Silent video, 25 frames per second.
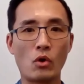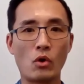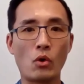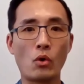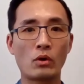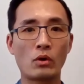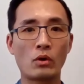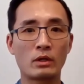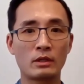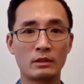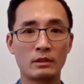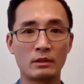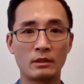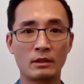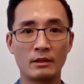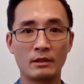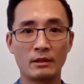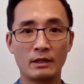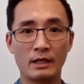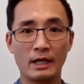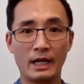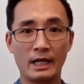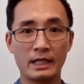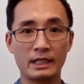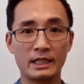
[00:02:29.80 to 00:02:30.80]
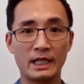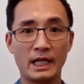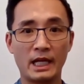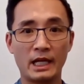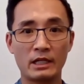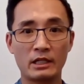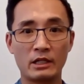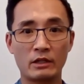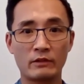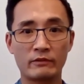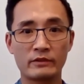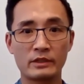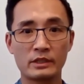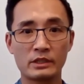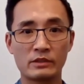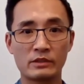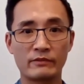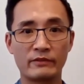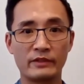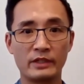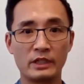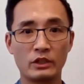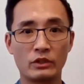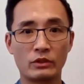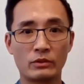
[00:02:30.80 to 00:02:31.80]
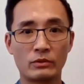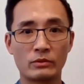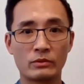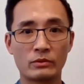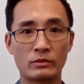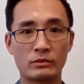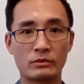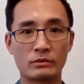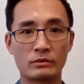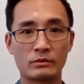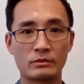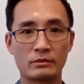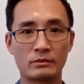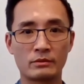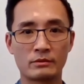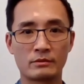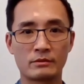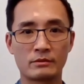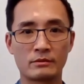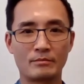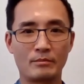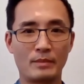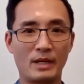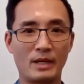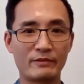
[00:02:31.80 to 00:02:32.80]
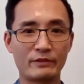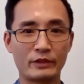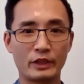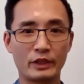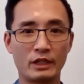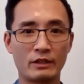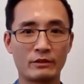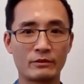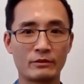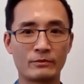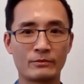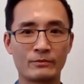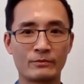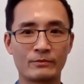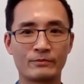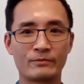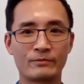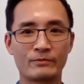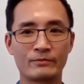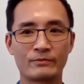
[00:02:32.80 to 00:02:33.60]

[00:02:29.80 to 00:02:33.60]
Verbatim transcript: or at the end of this video. Bye for now.